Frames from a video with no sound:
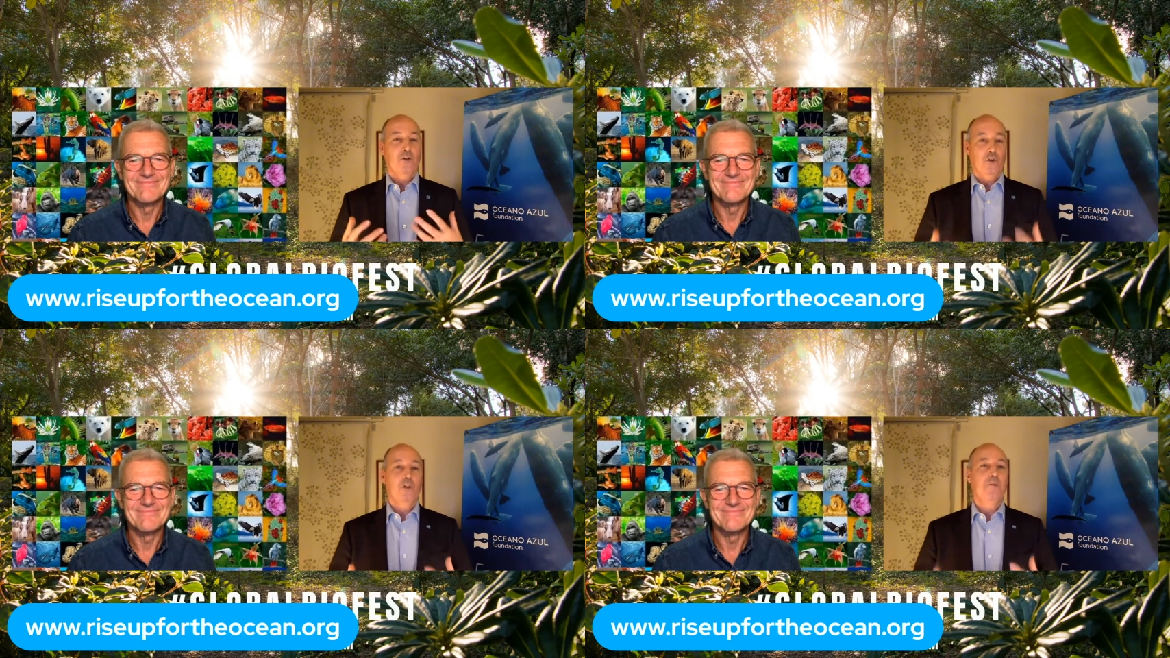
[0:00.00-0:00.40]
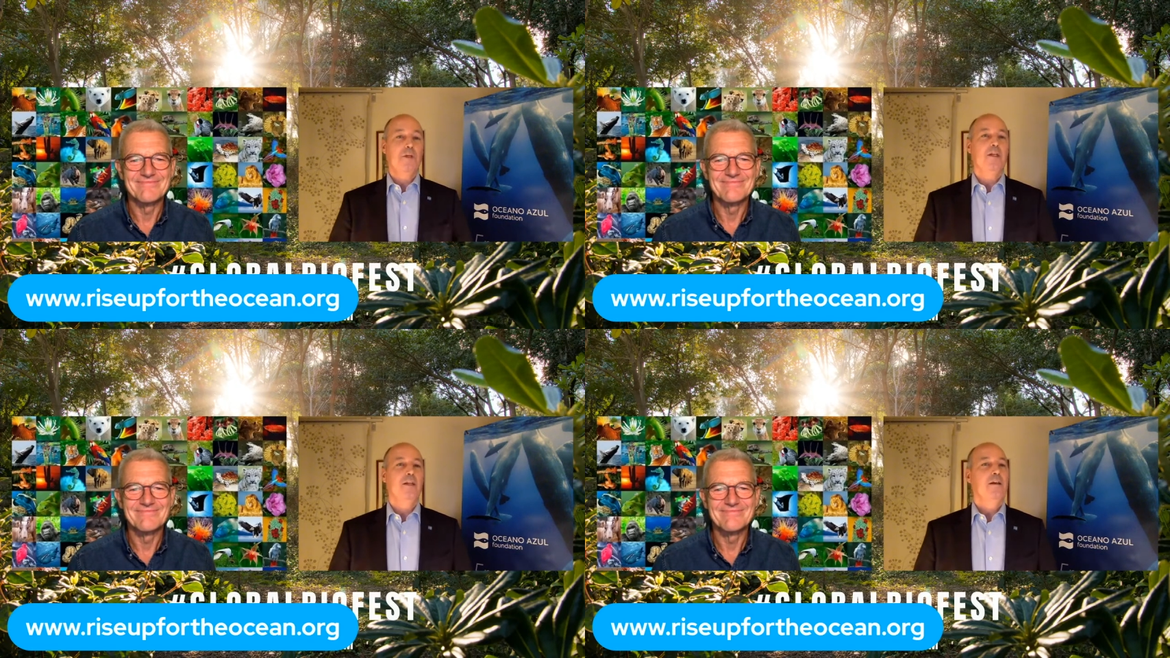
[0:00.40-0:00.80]
Speaker 1: truly
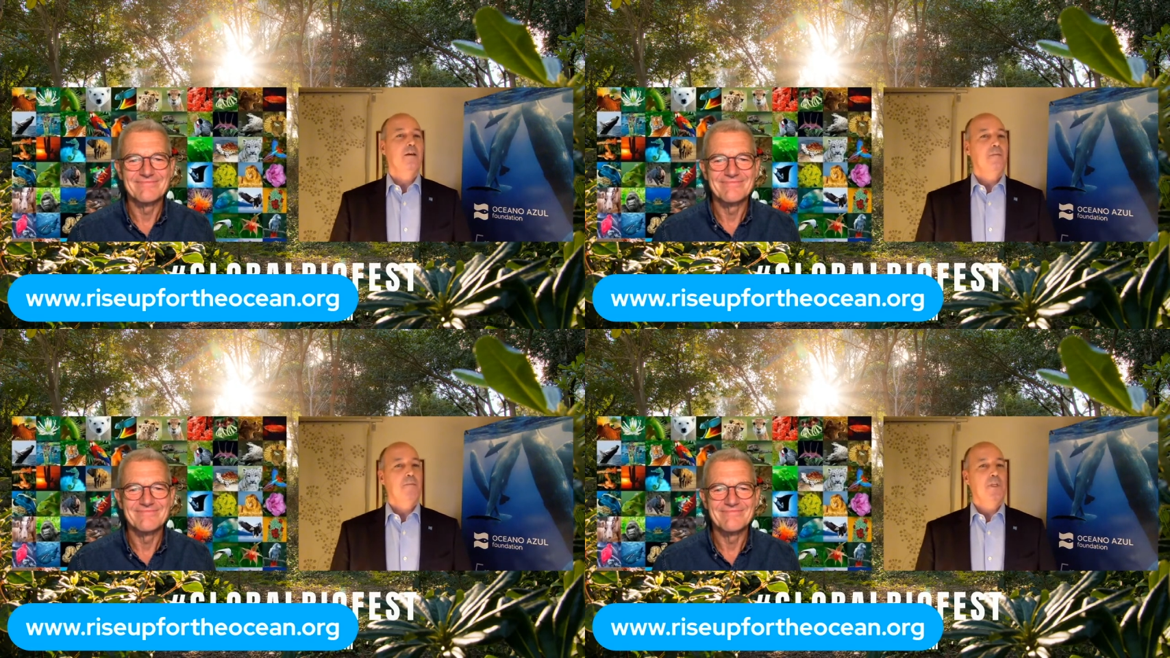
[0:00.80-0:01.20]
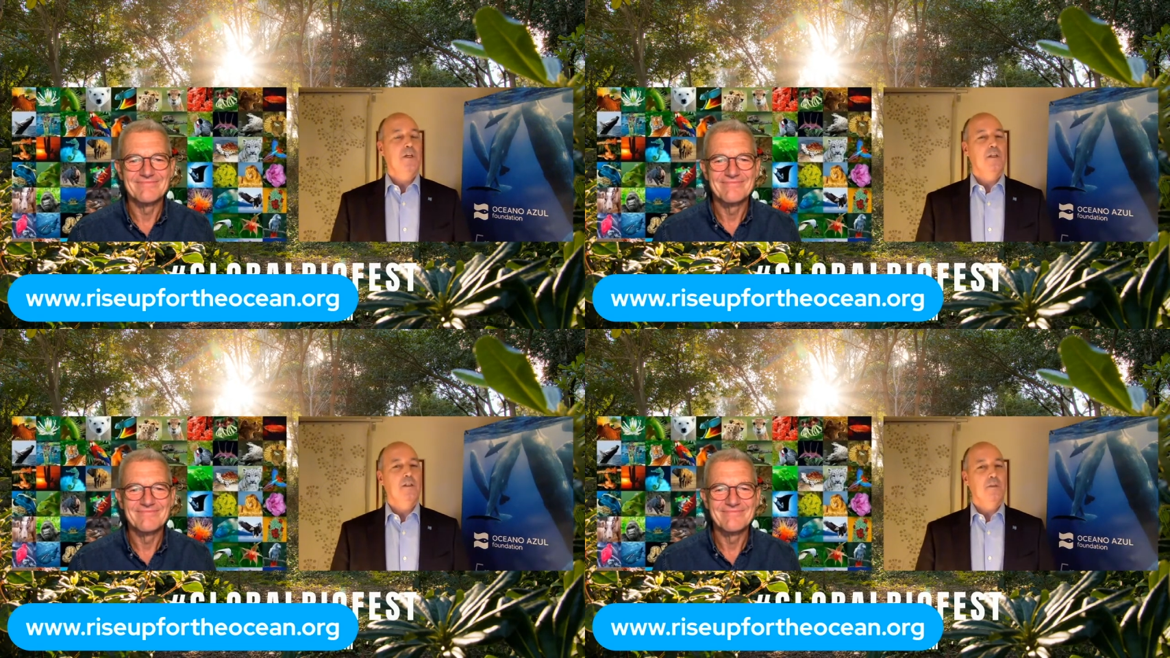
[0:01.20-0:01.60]
be
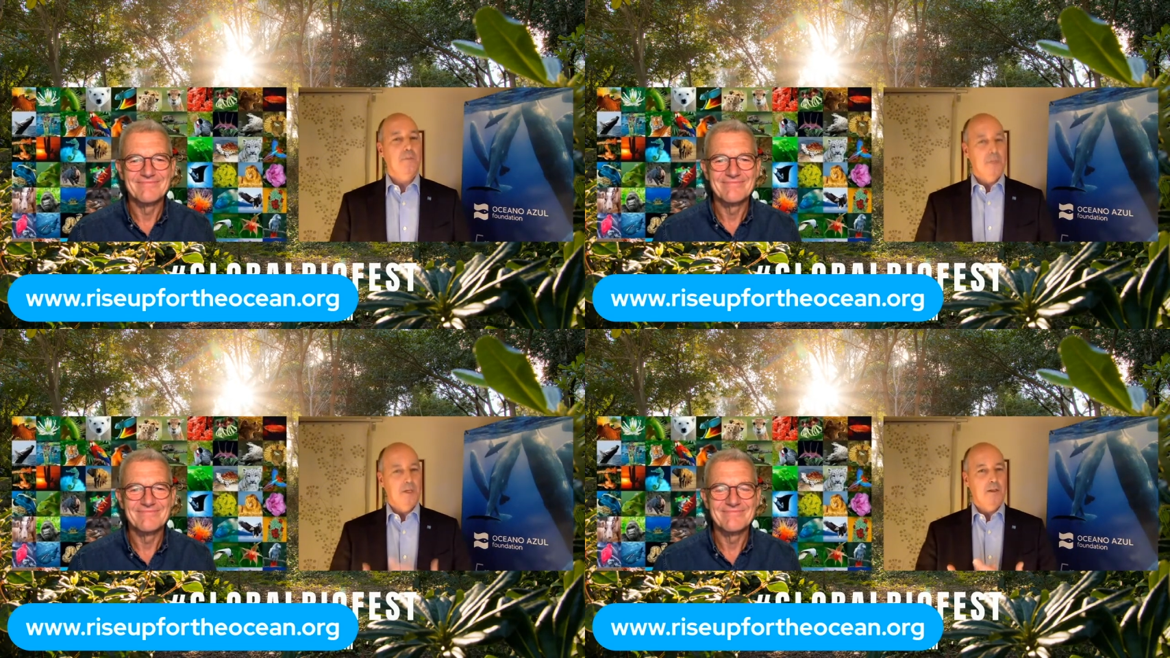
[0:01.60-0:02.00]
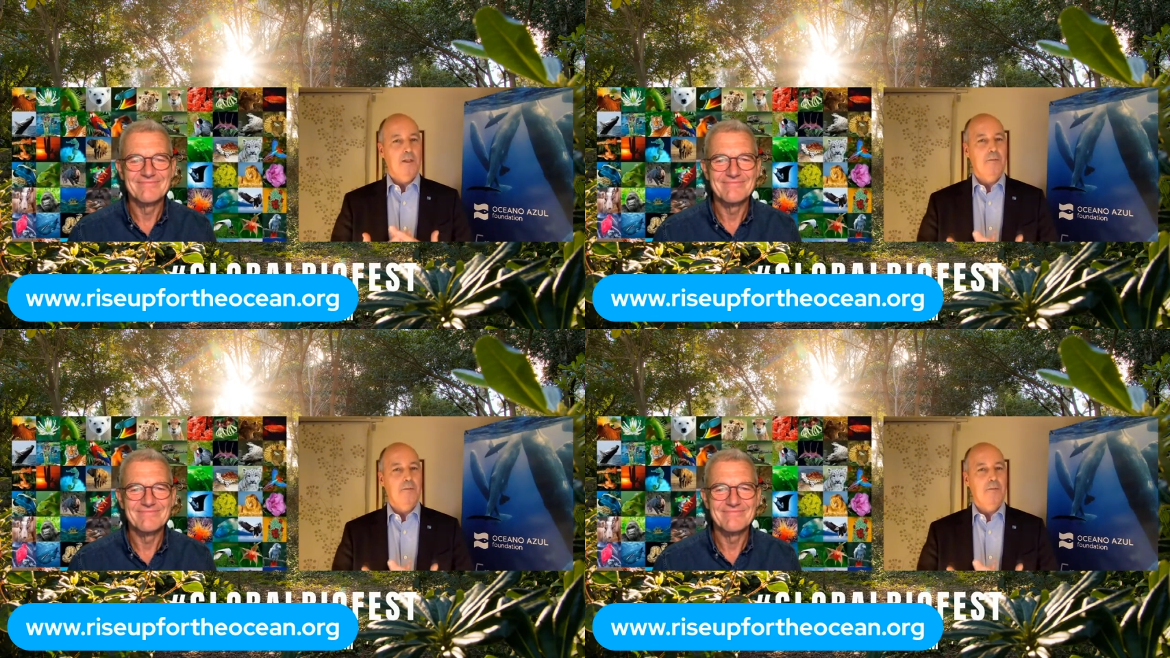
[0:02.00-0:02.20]
the, the, the,